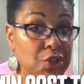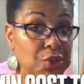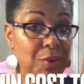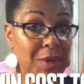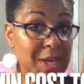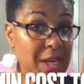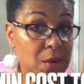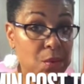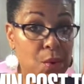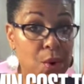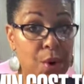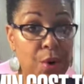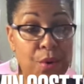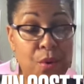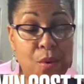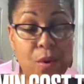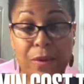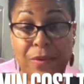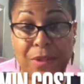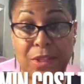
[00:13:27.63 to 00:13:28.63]
do any work
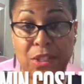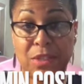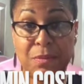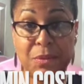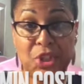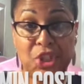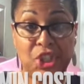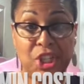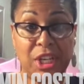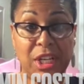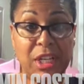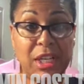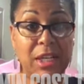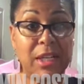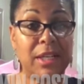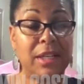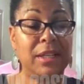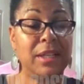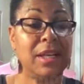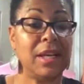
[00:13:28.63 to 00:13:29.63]
on this
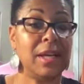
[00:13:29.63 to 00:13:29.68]
machine.